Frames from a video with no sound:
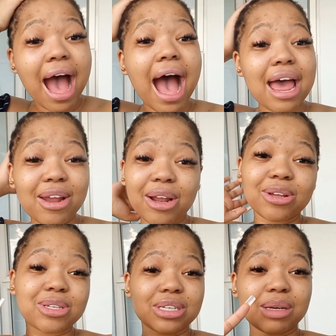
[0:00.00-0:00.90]
I know I look
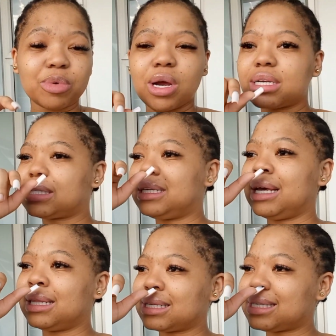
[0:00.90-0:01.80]
so damn crusty
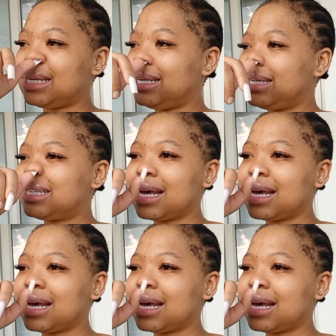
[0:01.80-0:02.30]
in this heat.